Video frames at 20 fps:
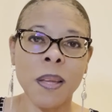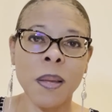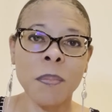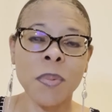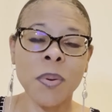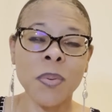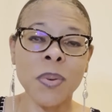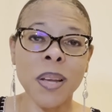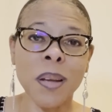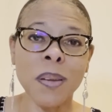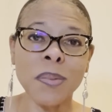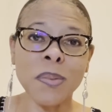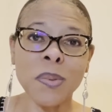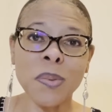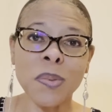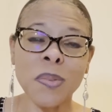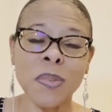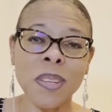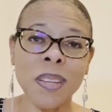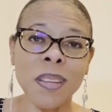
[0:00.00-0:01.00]
But we also
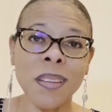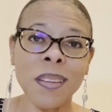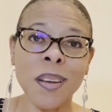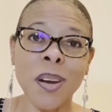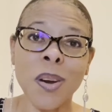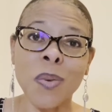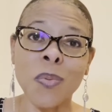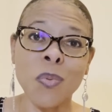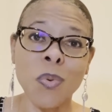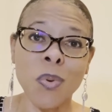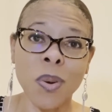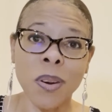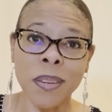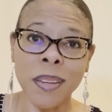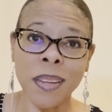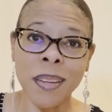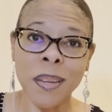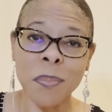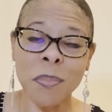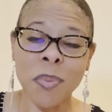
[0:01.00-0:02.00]
see a
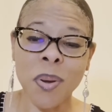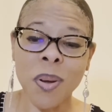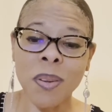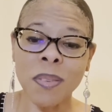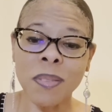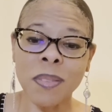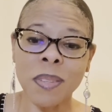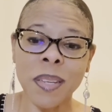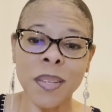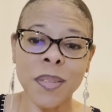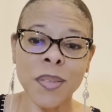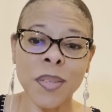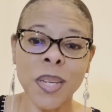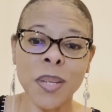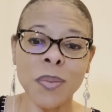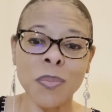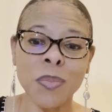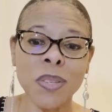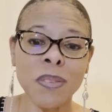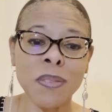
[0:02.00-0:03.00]
warning in Paul's letter,
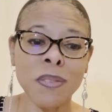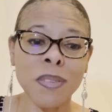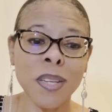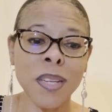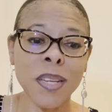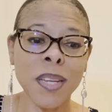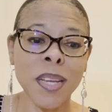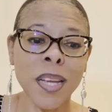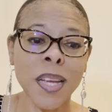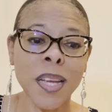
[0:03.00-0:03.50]
and we see